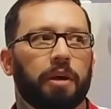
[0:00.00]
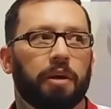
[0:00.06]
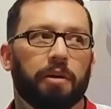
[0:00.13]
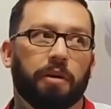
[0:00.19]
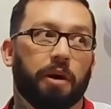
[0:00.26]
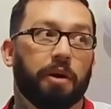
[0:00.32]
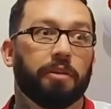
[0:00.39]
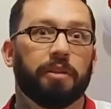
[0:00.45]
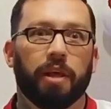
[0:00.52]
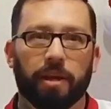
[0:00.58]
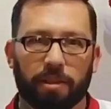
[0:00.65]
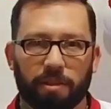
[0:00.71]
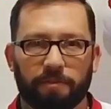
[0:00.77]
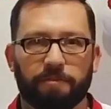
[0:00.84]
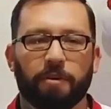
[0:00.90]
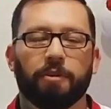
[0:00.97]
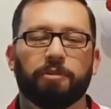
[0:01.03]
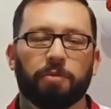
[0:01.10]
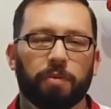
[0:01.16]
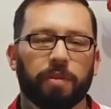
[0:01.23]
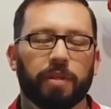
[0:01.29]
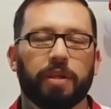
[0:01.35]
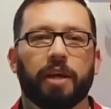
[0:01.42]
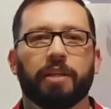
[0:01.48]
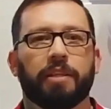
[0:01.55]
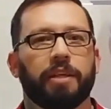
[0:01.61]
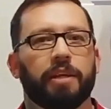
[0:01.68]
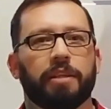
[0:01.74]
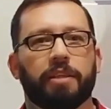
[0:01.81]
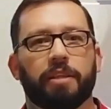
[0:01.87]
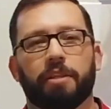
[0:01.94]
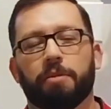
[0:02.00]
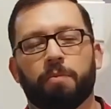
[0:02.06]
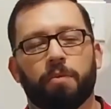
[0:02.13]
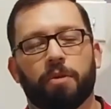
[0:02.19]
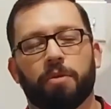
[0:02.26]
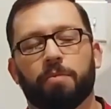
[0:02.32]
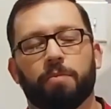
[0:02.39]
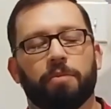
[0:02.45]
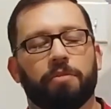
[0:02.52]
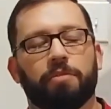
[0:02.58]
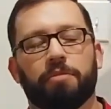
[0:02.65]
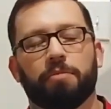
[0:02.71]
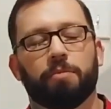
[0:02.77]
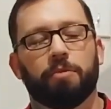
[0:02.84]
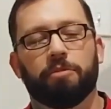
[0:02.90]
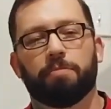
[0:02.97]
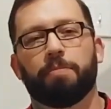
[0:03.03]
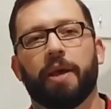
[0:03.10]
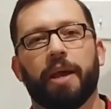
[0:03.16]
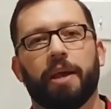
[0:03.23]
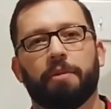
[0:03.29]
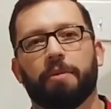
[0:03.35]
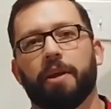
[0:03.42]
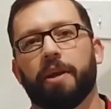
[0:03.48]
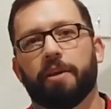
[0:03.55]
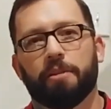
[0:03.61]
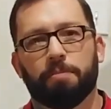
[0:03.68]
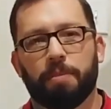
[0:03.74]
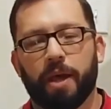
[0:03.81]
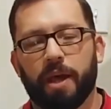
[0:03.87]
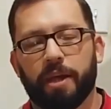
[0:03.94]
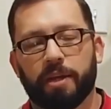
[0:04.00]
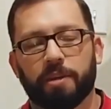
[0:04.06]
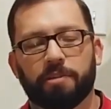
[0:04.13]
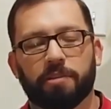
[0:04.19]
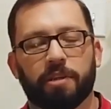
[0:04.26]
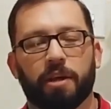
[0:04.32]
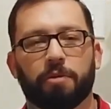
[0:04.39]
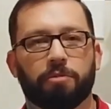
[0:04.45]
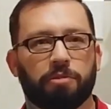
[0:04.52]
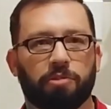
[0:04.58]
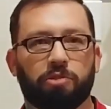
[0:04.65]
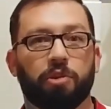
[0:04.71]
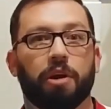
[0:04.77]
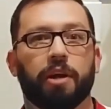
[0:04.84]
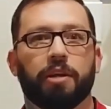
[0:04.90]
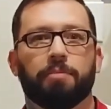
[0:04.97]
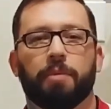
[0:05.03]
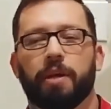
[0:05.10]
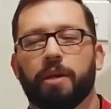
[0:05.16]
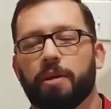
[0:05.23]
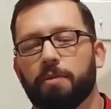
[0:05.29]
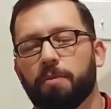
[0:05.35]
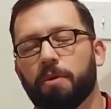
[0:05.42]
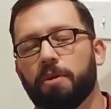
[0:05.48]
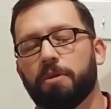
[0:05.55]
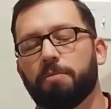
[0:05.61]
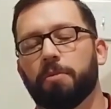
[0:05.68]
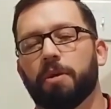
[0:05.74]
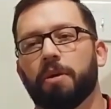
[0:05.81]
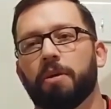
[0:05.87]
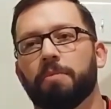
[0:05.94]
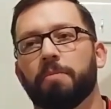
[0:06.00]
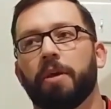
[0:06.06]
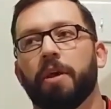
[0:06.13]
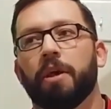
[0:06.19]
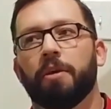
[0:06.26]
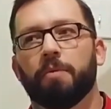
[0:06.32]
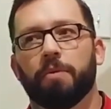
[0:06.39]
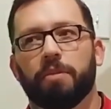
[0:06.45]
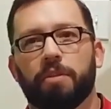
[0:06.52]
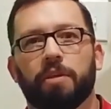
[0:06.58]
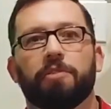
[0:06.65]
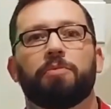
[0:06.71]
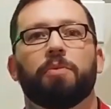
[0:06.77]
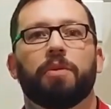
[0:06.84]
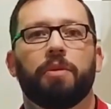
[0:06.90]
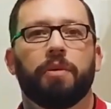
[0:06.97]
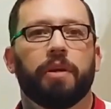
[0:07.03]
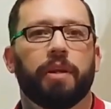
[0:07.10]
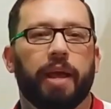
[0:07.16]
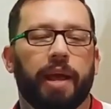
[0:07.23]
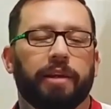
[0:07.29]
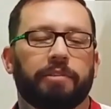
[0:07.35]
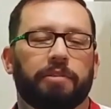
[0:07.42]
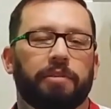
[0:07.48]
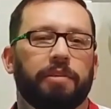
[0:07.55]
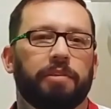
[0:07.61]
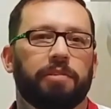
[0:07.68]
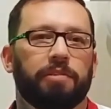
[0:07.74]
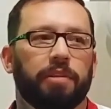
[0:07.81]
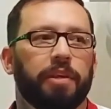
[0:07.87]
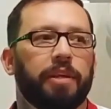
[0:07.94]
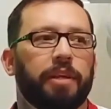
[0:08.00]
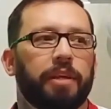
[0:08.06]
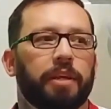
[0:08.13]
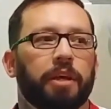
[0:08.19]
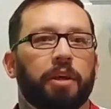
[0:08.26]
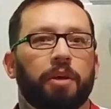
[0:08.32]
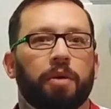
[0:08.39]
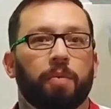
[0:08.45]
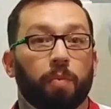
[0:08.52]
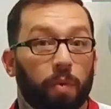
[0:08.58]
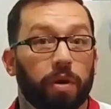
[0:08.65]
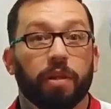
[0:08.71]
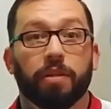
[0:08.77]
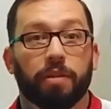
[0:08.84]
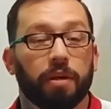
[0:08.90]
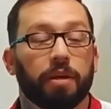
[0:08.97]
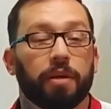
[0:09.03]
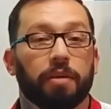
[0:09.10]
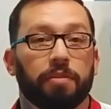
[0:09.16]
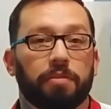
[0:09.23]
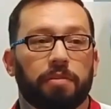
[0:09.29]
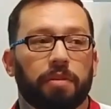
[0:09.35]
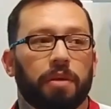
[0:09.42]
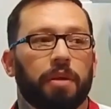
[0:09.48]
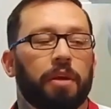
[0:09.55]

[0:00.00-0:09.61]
unlike the first one that I did, the one was bad right out of the package and I was just trying to make it work. But with this one, you can actually see what it does.